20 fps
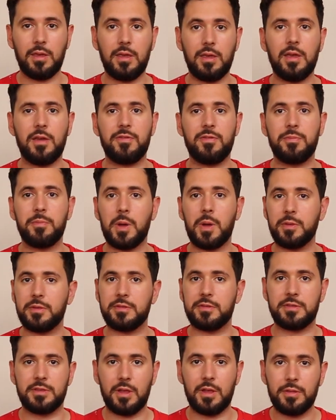EF
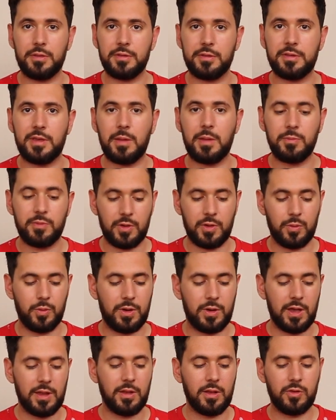mount is not the same, so you
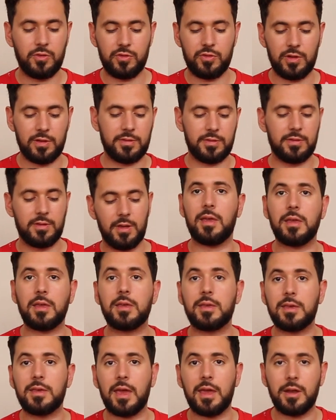cannot just
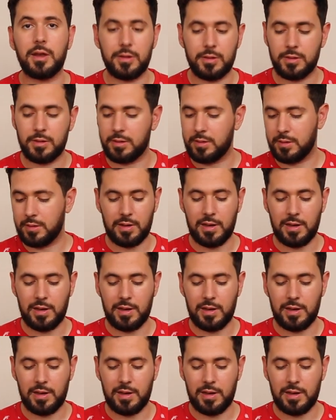take Canon